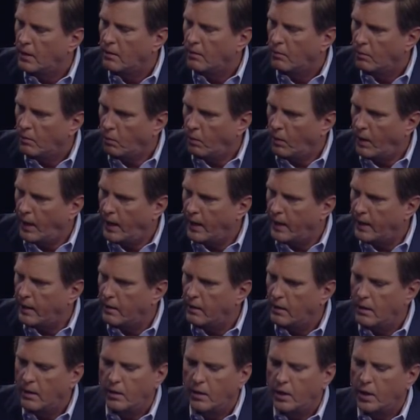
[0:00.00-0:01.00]
Why?
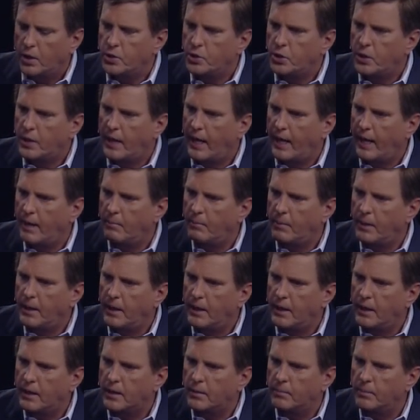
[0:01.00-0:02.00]
Because you can't be
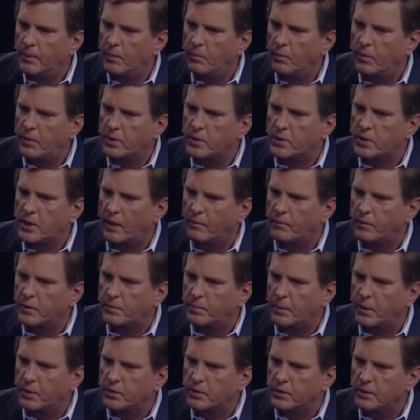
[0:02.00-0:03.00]
intimate with a selfish
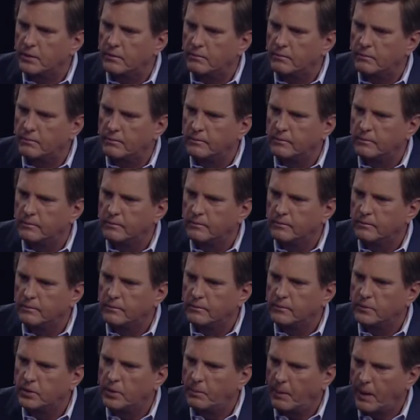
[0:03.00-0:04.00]
person.
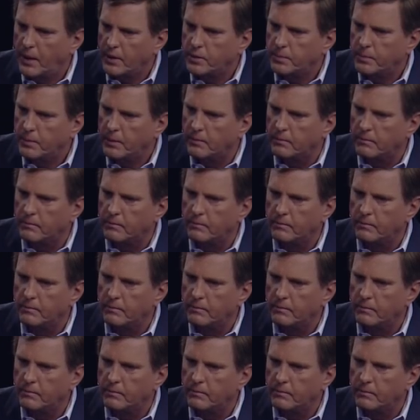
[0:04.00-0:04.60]
It's impossible.